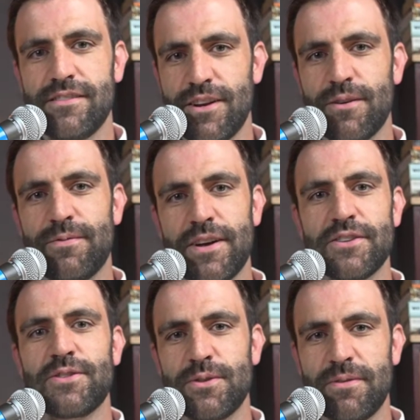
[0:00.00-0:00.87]

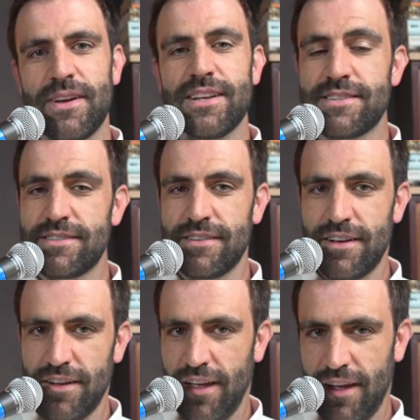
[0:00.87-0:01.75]
failed to advance
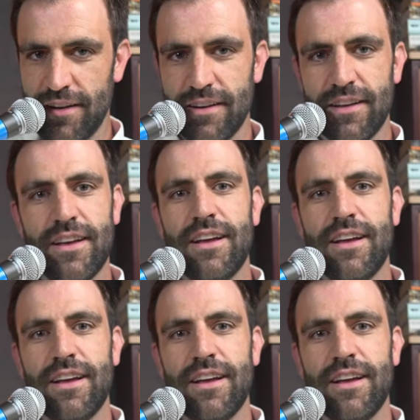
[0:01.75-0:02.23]
again,